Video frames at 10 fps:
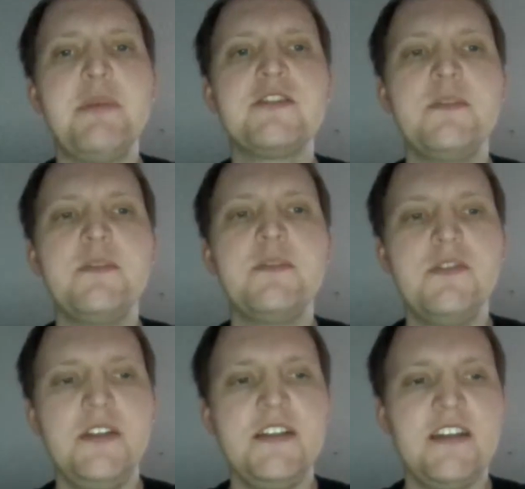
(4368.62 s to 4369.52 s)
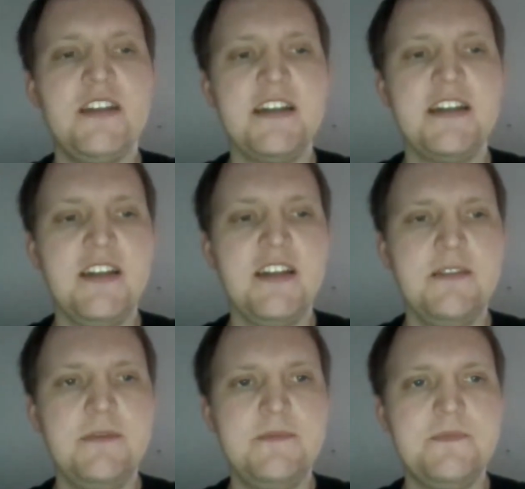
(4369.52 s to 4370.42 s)
script is doing exactly
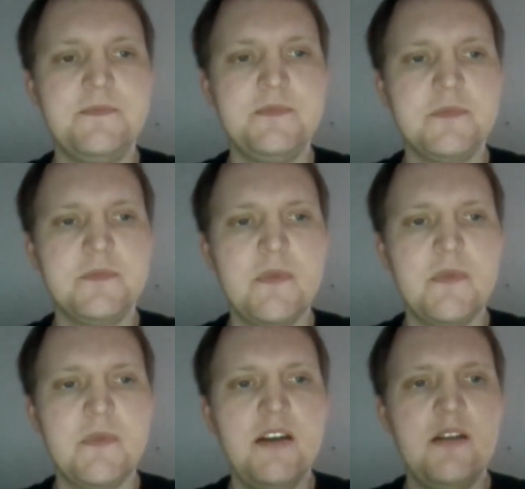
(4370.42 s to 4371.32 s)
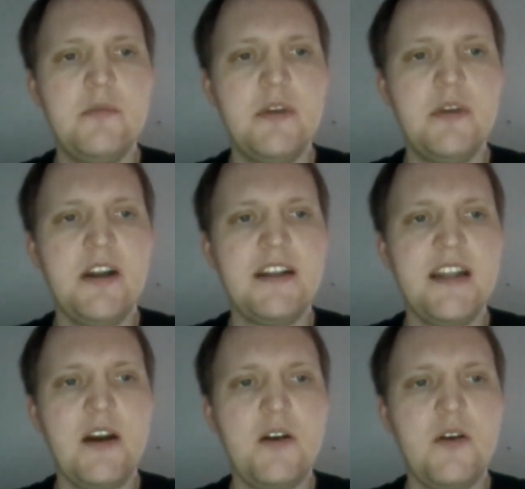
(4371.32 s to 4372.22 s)
that. But right
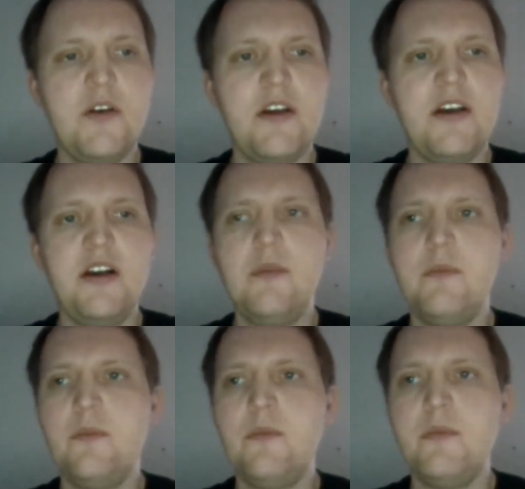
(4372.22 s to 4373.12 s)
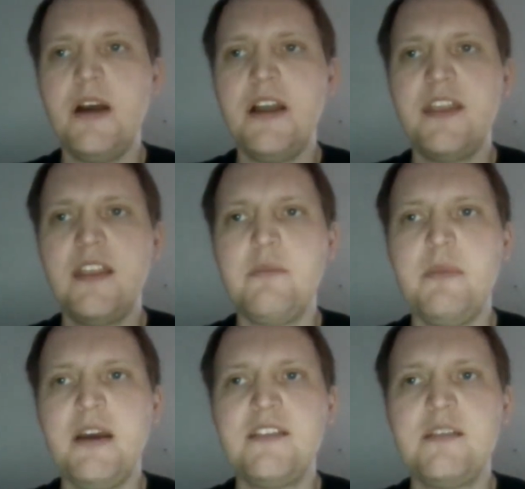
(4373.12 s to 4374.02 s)
now, I think the
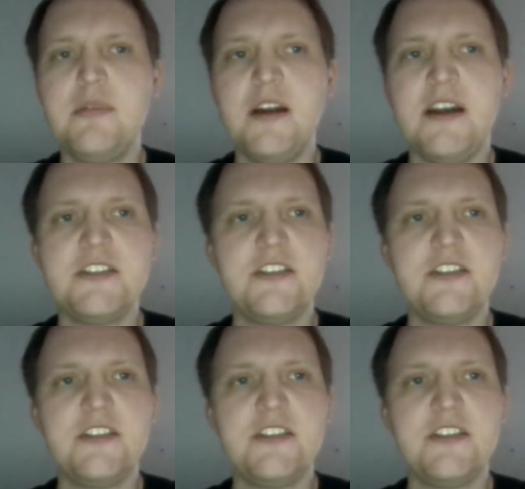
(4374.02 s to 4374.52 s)
master branch.